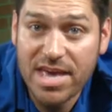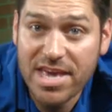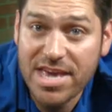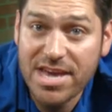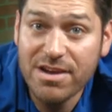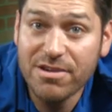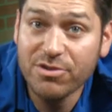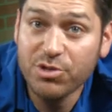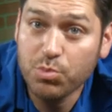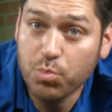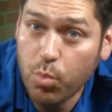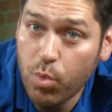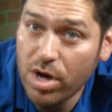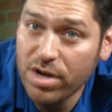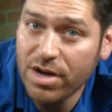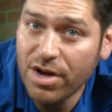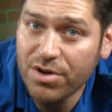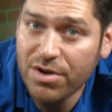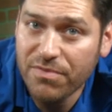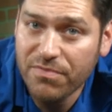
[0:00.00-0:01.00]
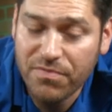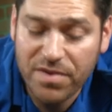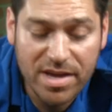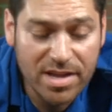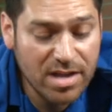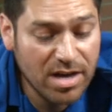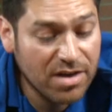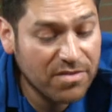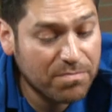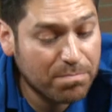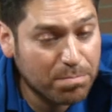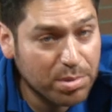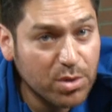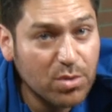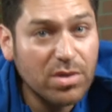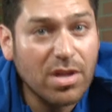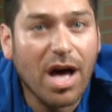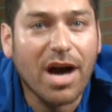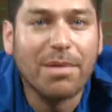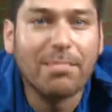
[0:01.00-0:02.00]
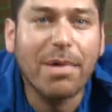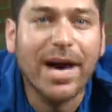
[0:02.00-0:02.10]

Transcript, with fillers: Here's 100 feet of Blu-Lock